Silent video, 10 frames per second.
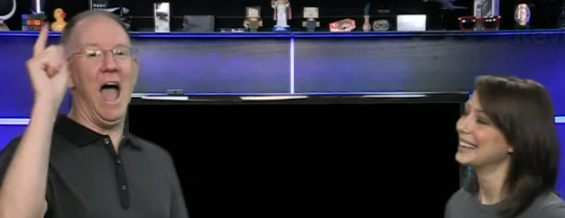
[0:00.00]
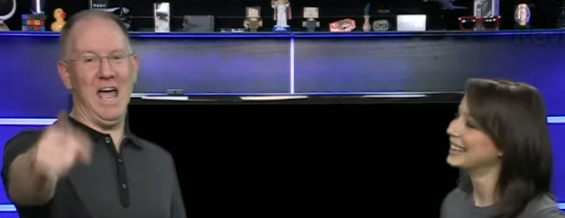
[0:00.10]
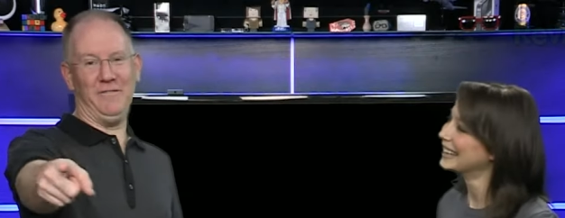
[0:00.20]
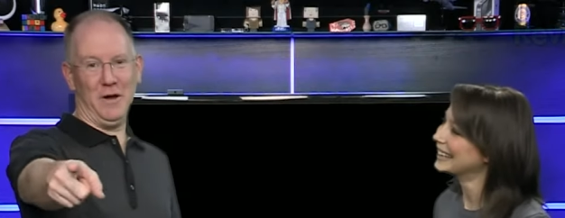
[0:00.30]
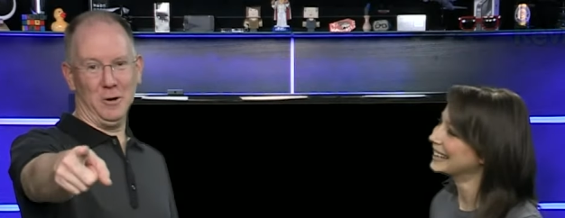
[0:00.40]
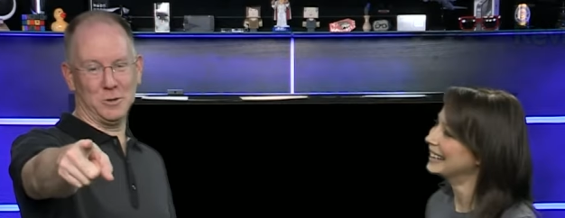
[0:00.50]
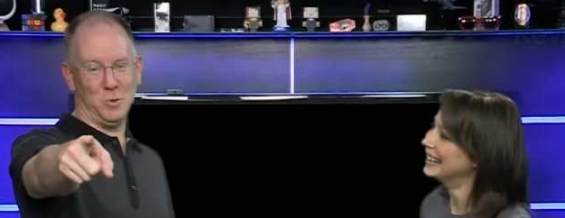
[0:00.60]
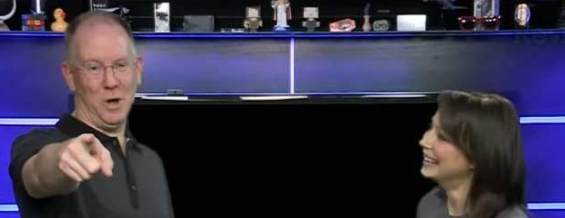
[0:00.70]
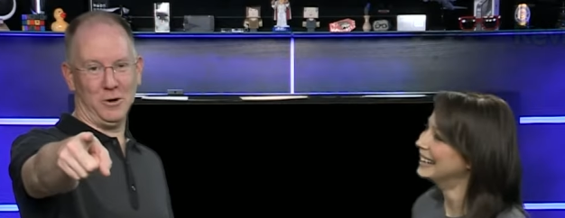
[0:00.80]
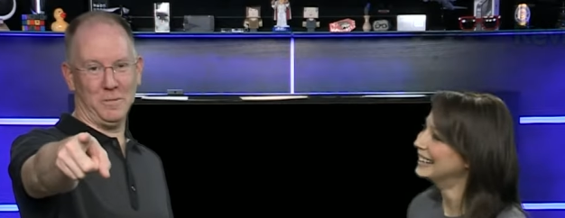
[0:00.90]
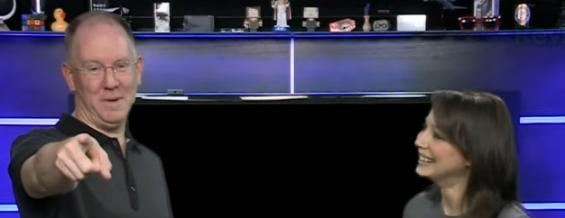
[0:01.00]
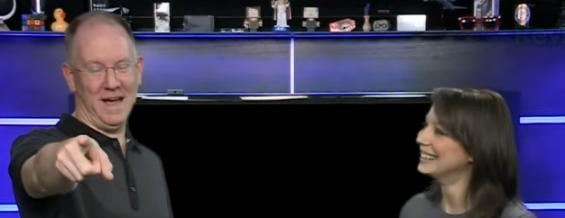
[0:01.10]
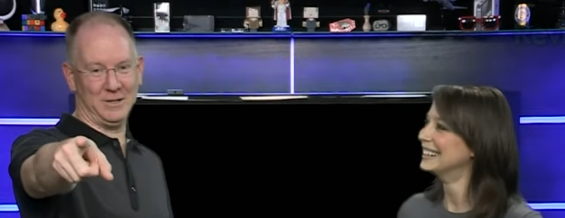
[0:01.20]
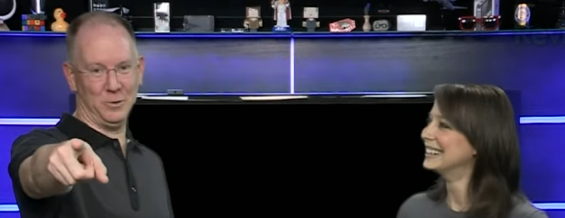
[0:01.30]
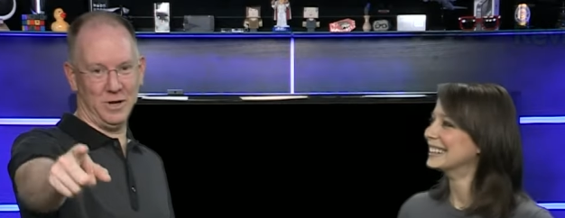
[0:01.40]
Speaker 1: Hey folks, welcome
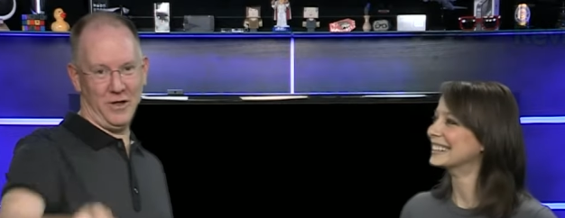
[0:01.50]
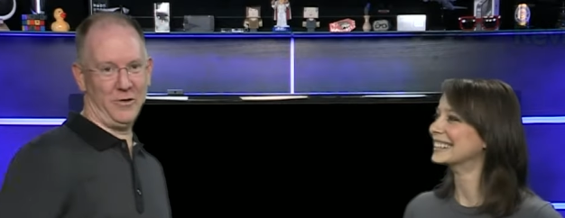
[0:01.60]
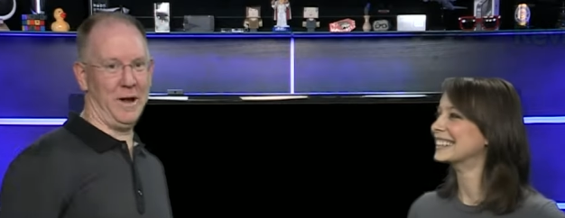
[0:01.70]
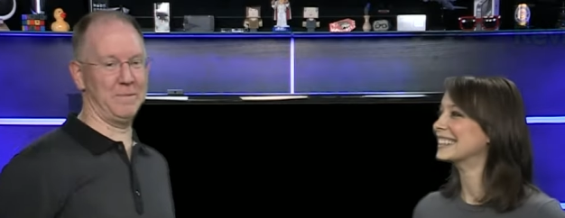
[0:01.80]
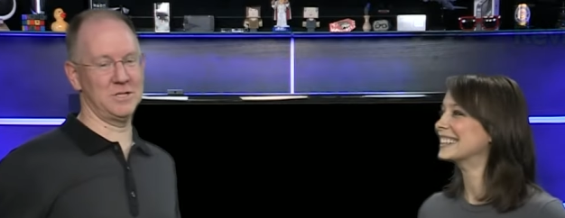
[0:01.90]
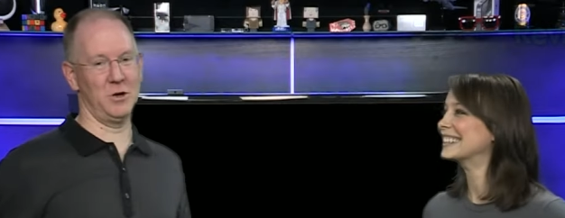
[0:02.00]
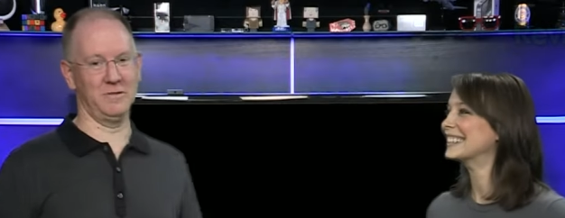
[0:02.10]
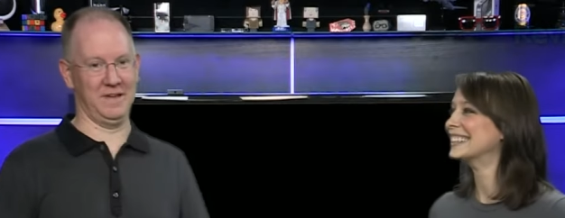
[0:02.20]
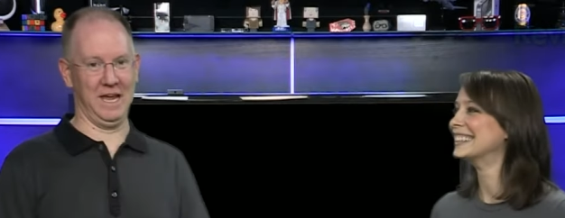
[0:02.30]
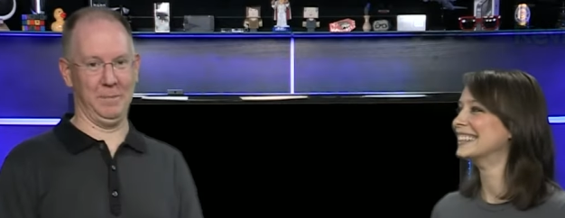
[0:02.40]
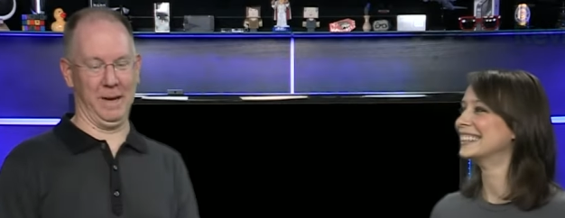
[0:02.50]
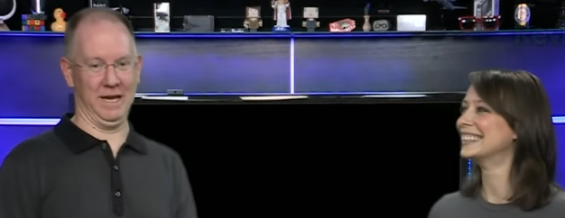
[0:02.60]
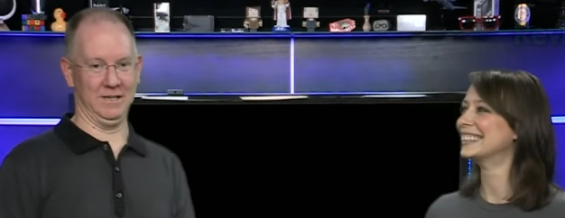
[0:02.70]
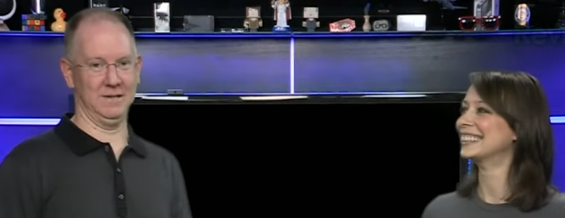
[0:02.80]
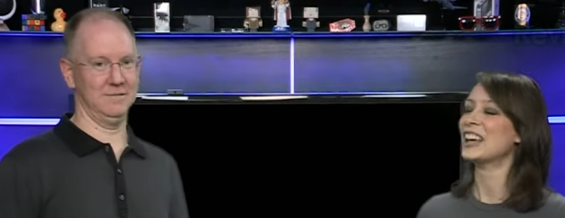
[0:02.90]
back to another episode of Geek
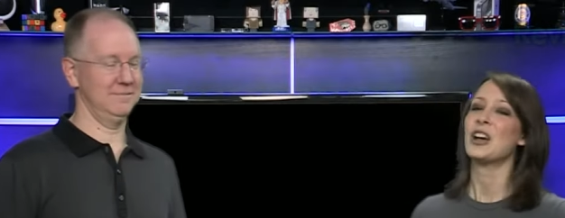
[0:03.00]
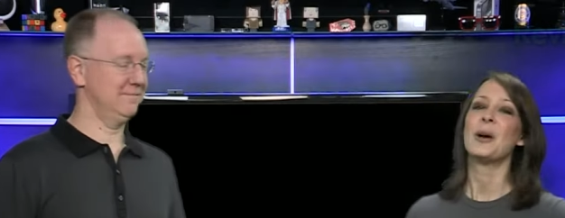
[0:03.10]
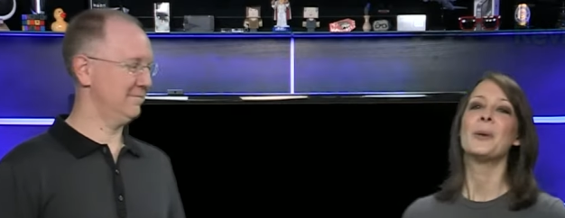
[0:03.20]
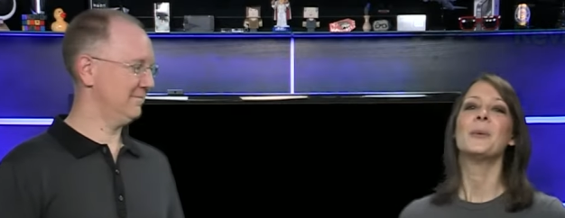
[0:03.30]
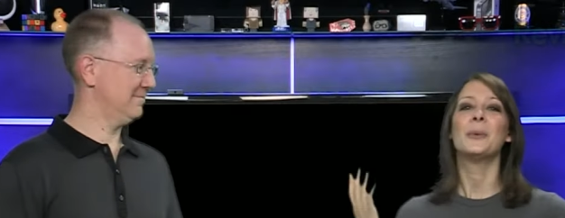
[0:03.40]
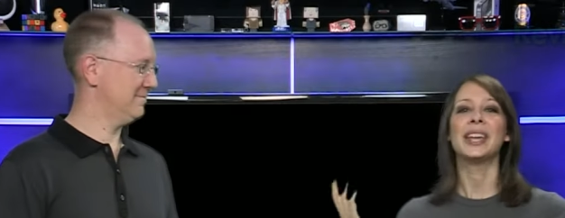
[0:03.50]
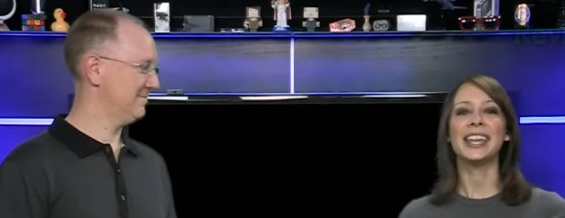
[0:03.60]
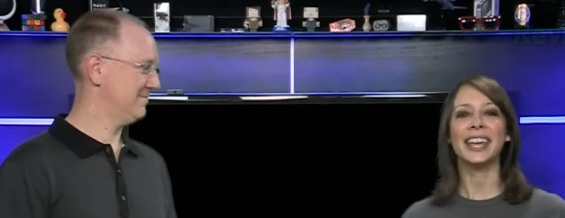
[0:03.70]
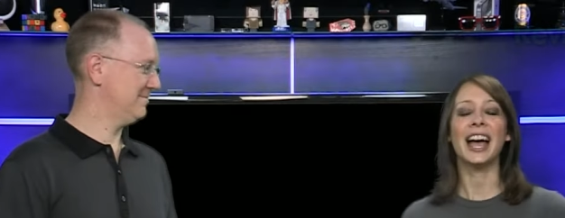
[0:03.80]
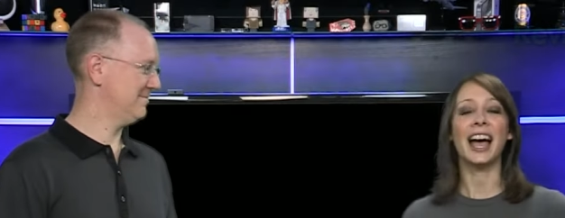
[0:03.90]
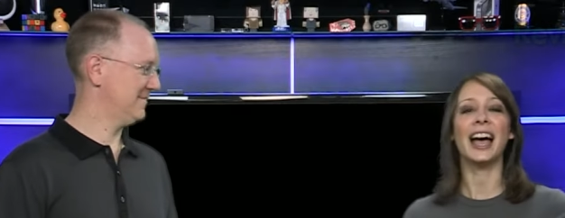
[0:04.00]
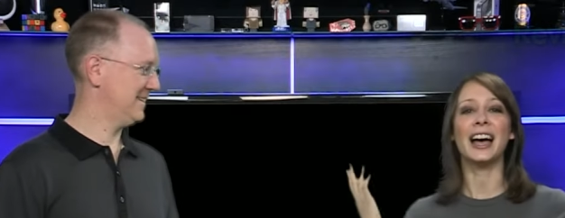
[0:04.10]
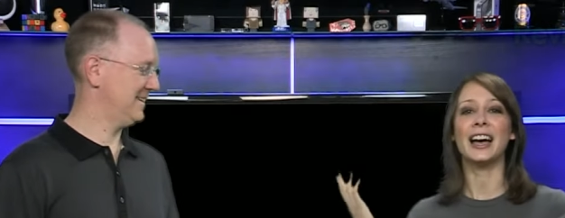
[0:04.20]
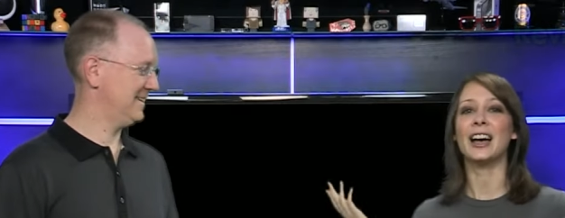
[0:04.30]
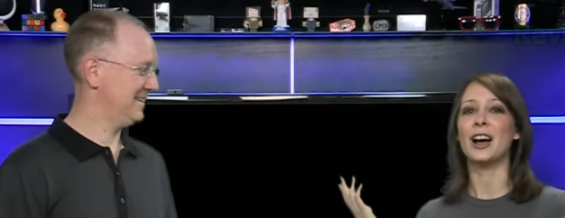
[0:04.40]
Beat.
Speaker 2: We uh,
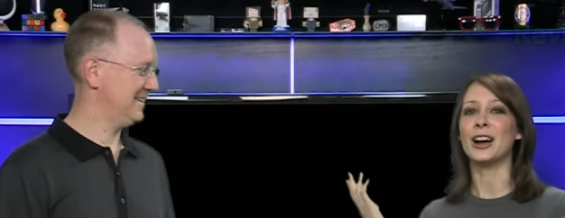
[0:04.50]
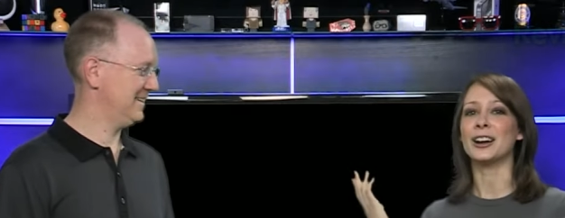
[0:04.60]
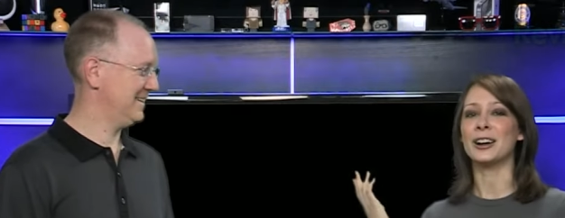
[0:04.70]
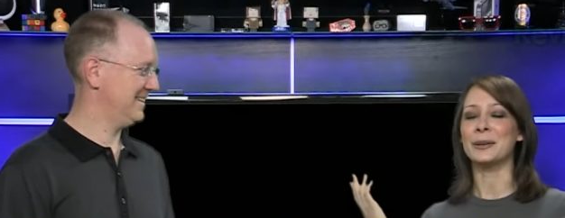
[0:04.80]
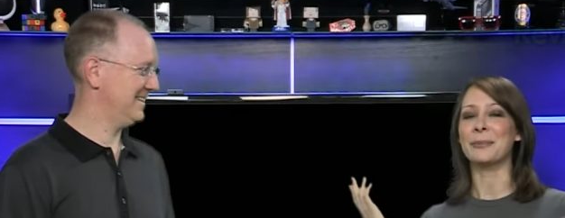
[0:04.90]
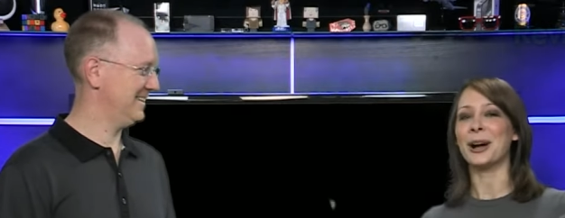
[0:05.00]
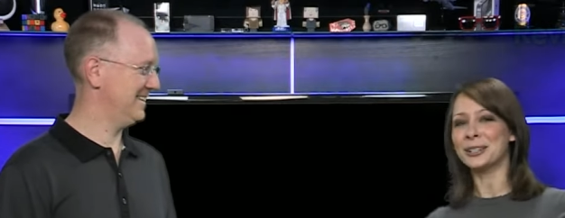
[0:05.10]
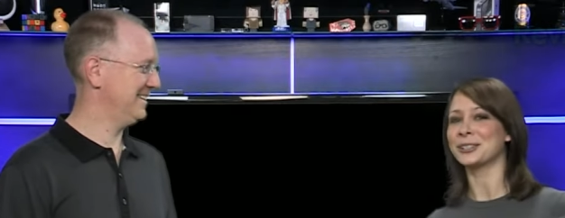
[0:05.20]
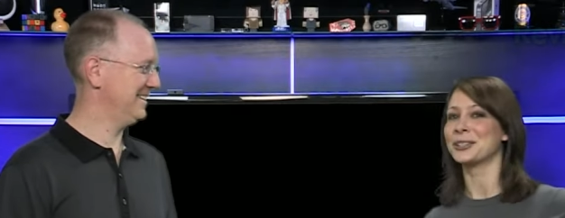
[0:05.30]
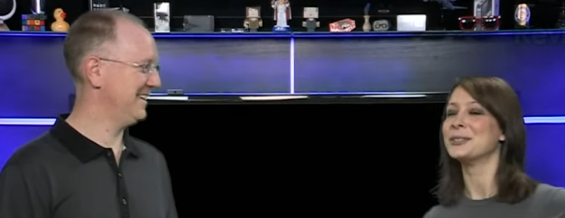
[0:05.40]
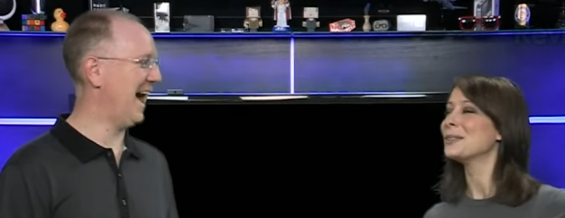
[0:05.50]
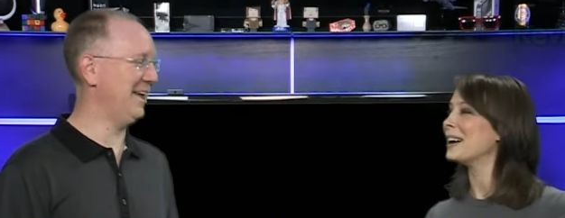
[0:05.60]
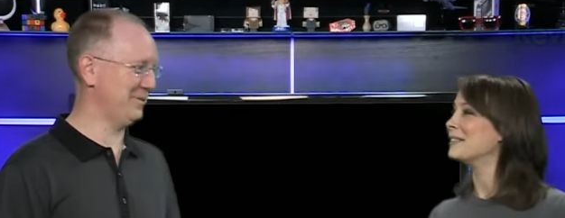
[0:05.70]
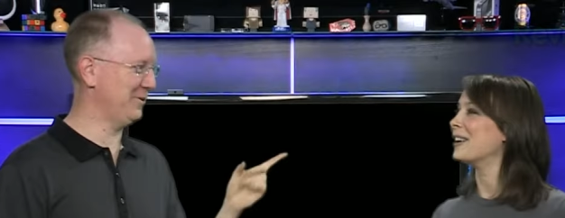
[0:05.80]
are on part two. I of